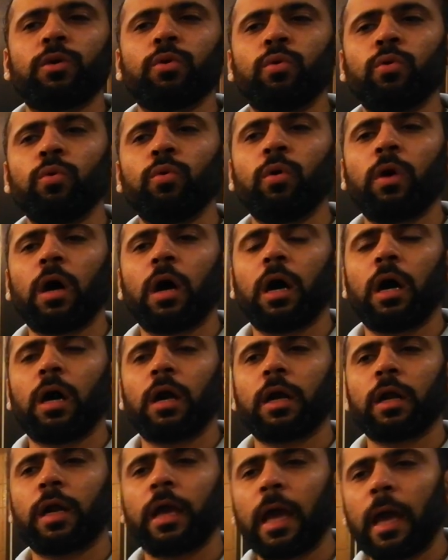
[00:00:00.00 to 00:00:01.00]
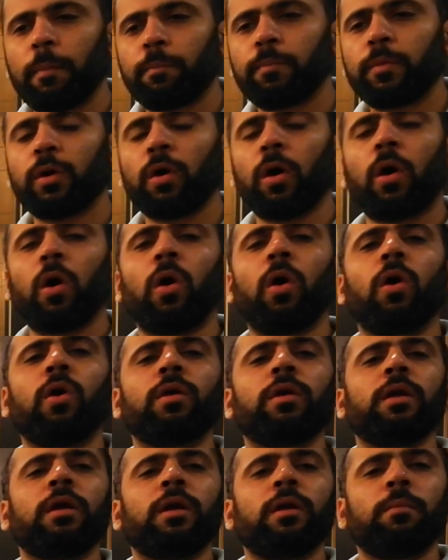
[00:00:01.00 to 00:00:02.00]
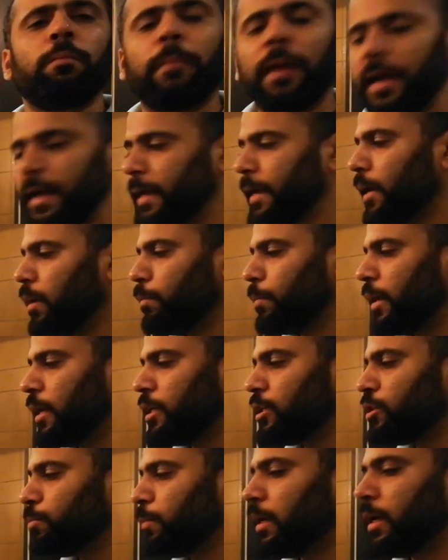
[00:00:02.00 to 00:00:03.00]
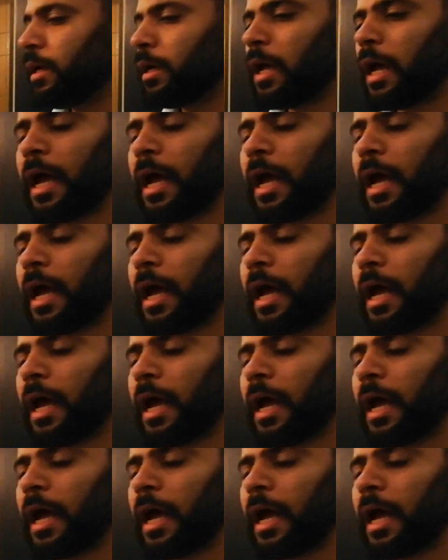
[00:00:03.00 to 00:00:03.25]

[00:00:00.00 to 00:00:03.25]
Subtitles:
who are kept on medical management,